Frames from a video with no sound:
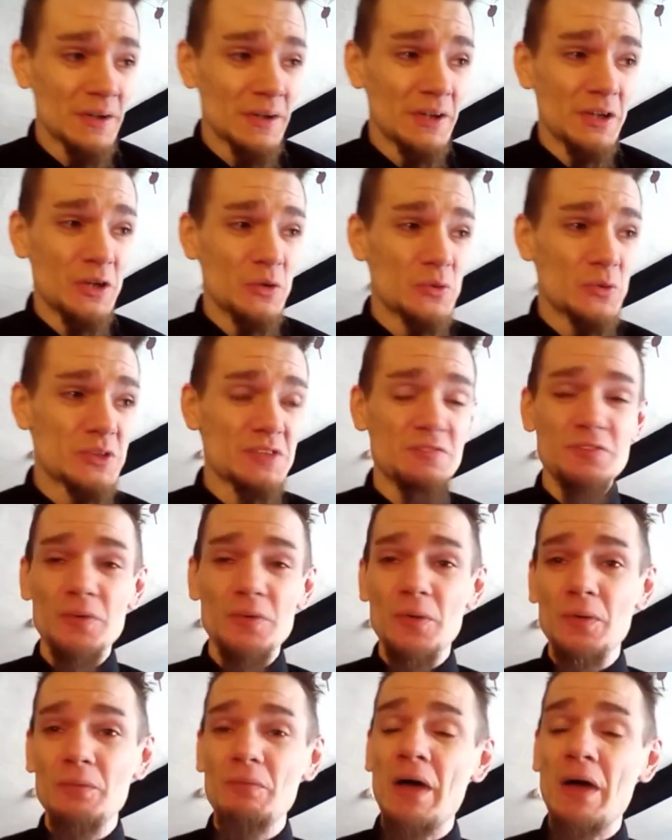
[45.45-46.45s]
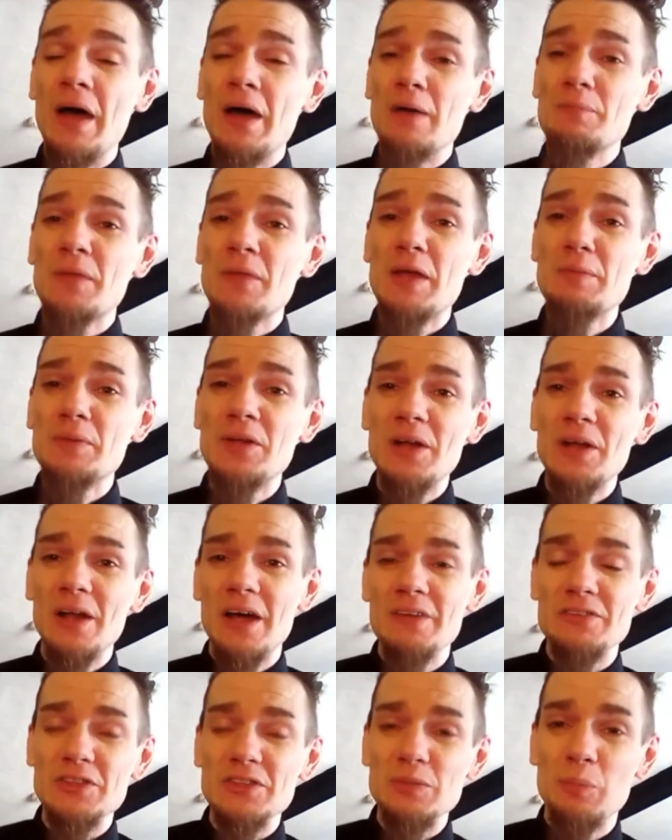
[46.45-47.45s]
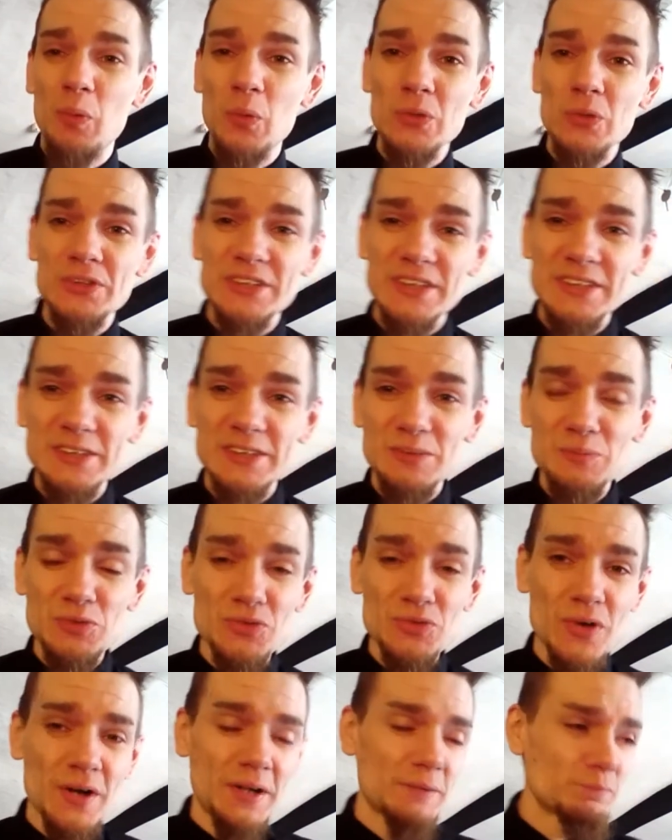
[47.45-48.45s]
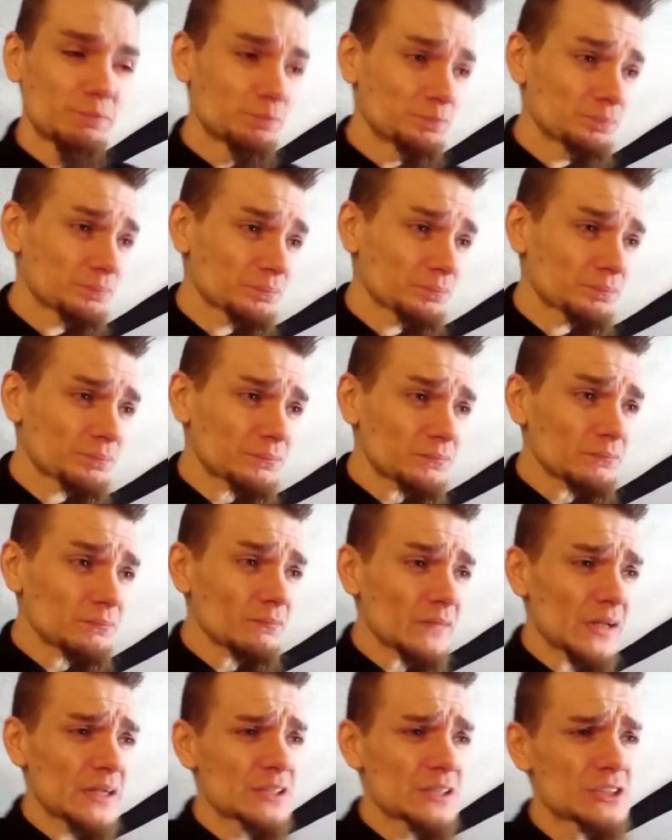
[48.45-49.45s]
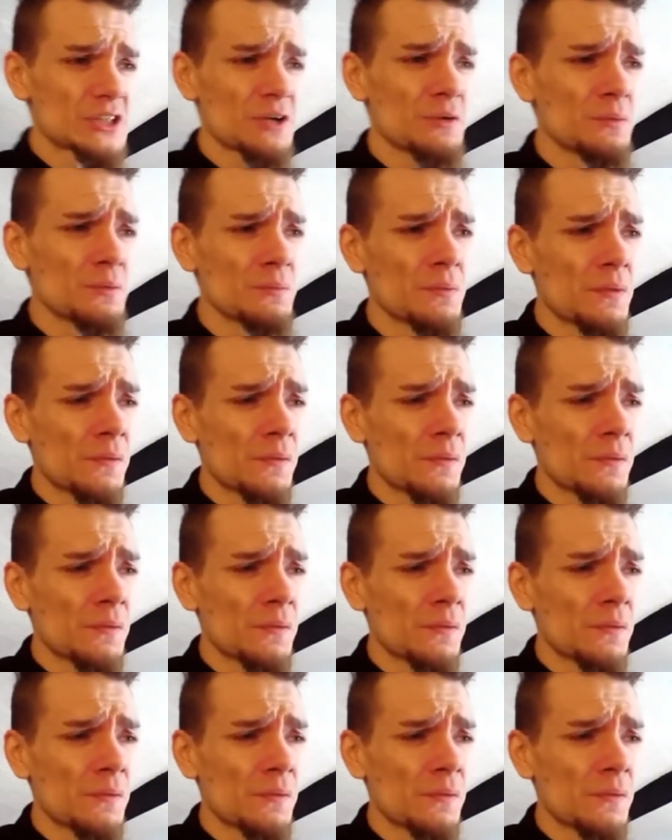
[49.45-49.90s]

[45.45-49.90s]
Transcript: use it for, keeping your life support systems running. So